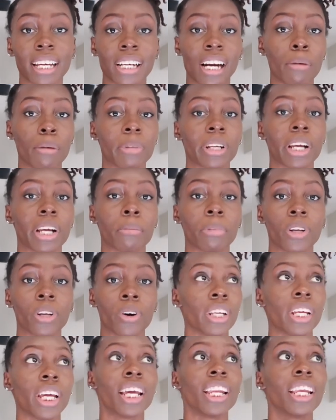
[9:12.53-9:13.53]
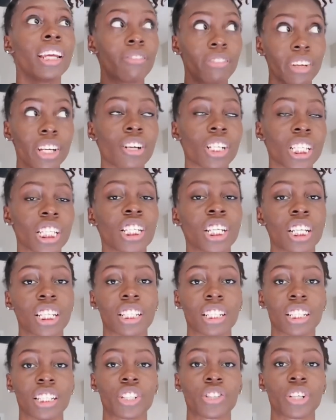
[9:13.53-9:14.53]
Comment down below any video
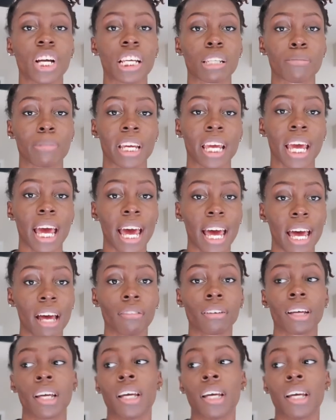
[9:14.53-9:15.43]
suggestions that you guys may have.